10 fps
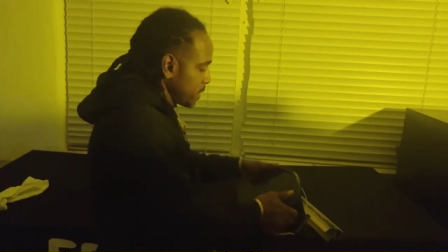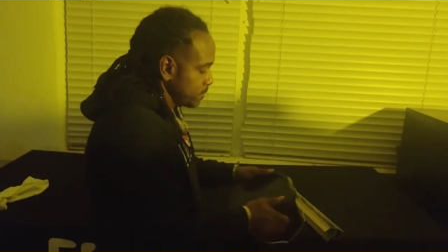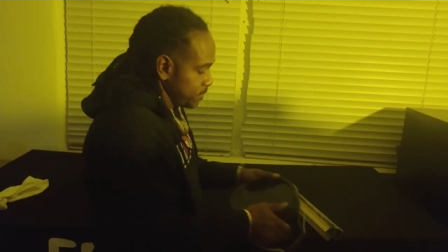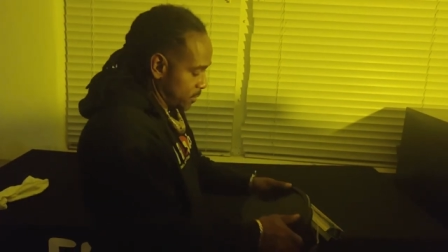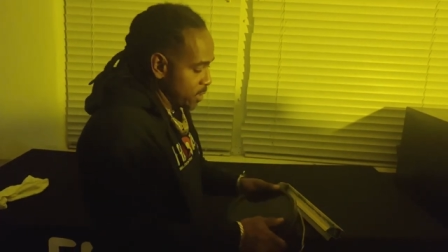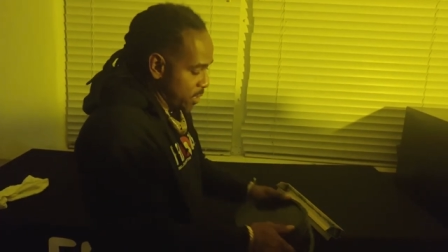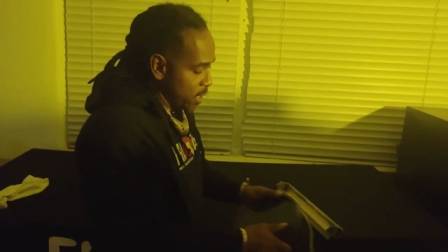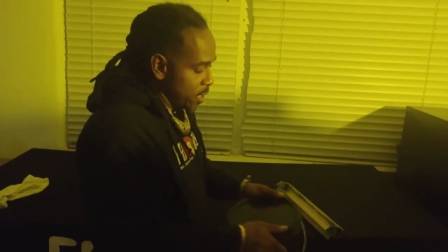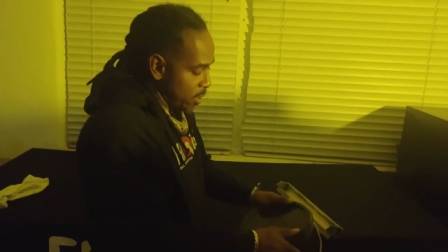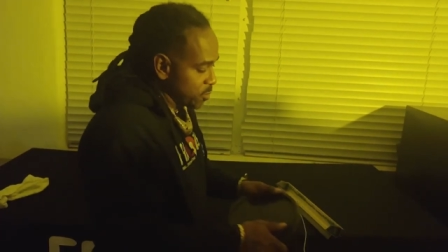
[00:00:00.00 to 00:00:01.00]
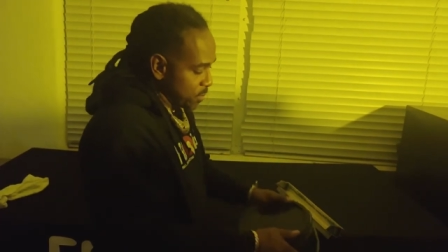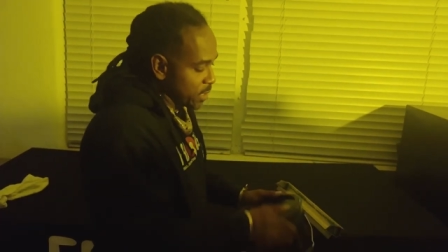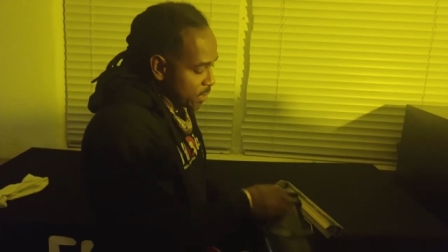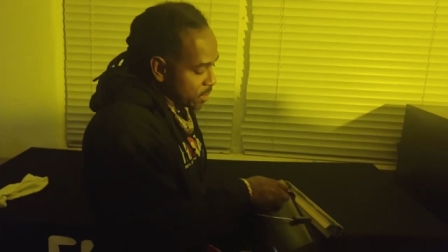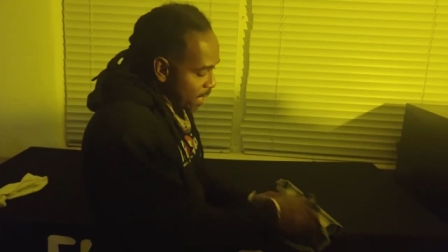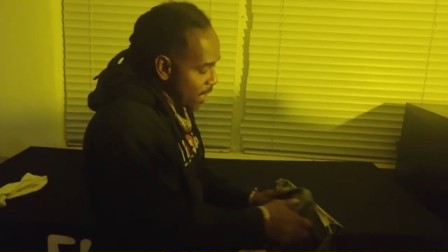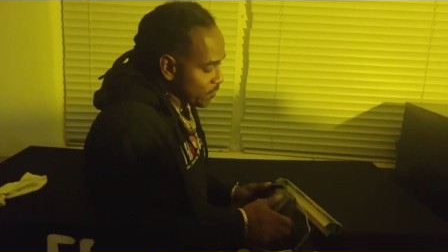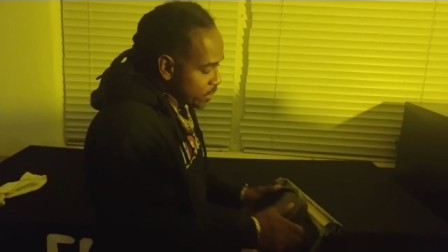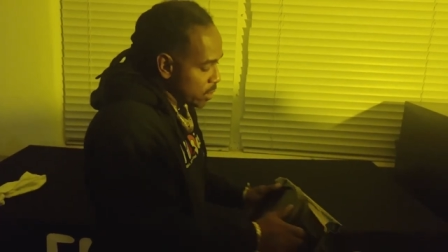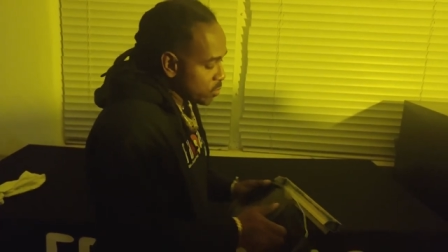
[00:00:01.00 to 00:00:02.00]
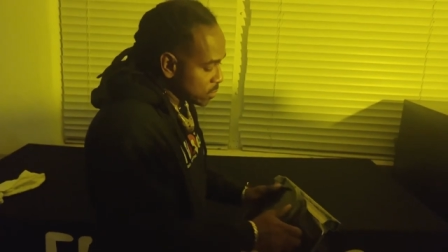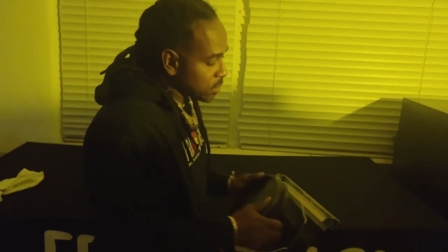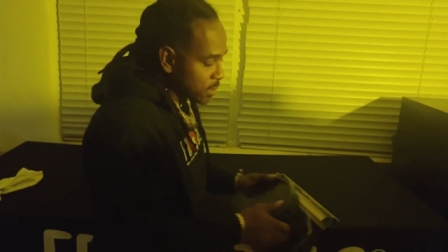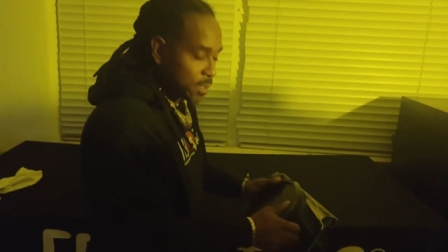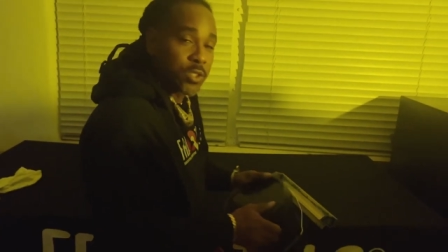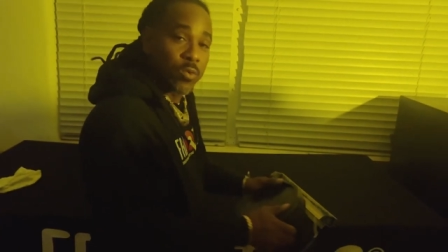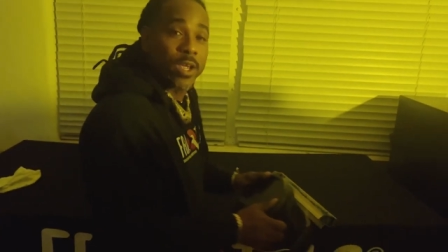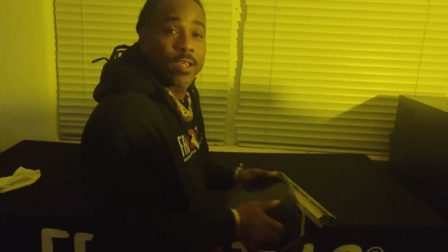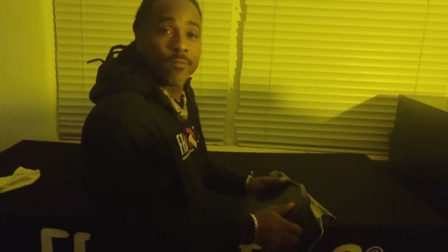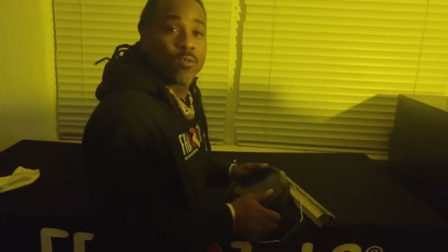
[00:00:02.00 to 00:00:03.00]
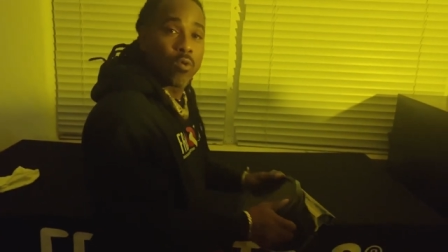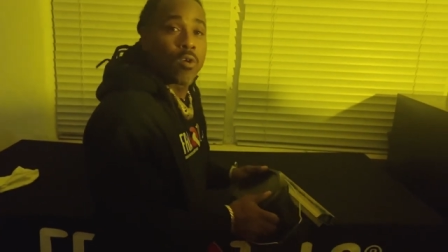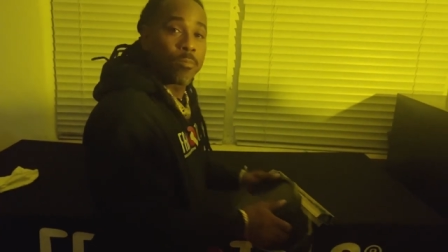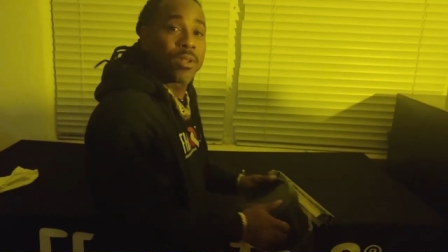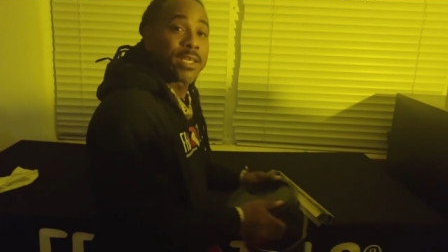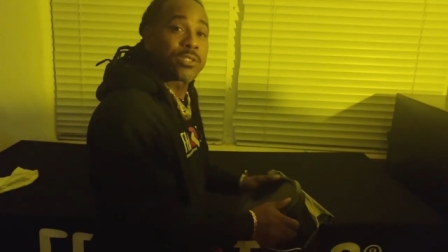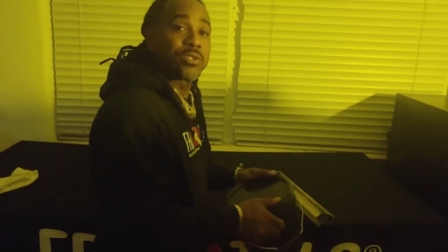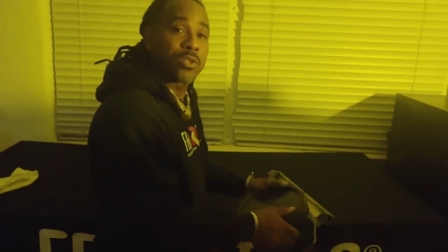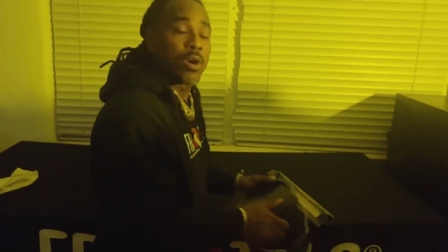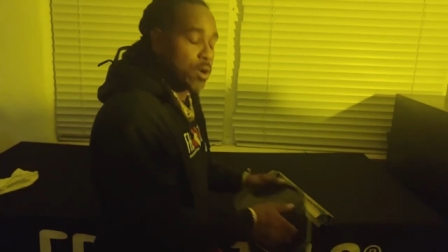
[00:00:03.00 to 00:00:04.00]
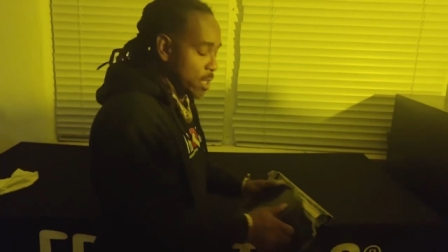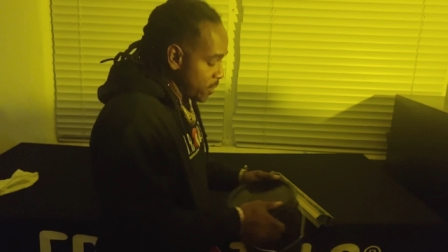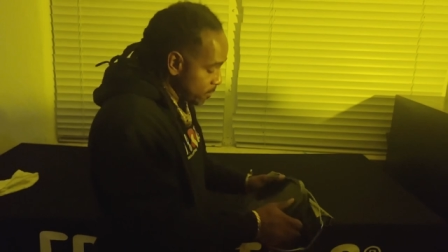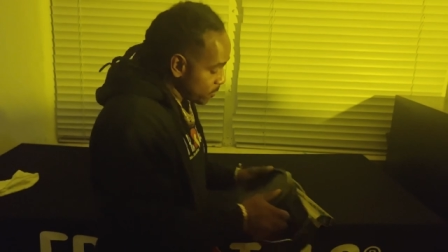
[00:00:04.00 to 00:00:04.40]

it. Helps me get the halftones, and it's great for plastisol paint.